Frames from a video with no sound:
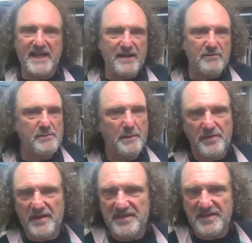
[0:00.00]
got to
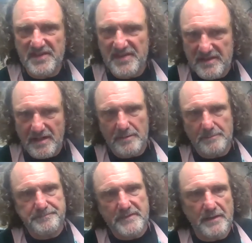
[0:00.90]
remember that this is
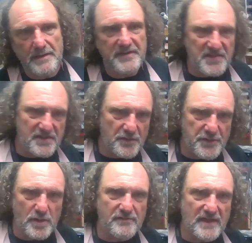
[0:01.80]
an
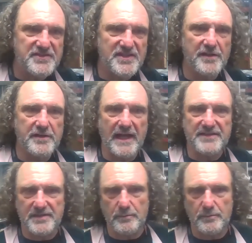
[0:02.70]
alternative lifestyle, you guys.